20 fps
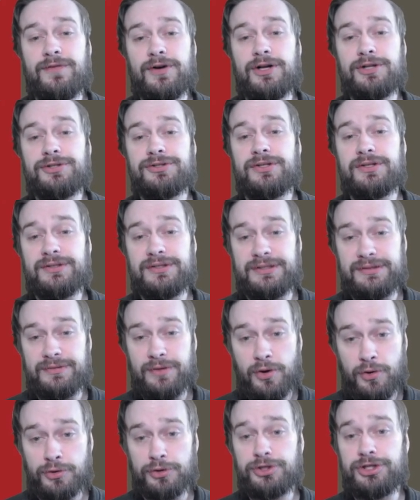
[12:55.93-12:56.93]
Vault
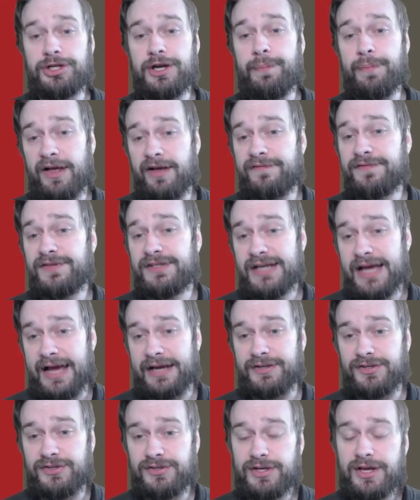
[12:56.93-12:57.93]
ownership of
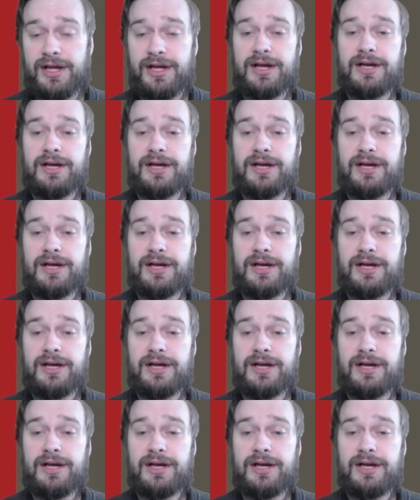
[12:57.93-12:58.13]
decks.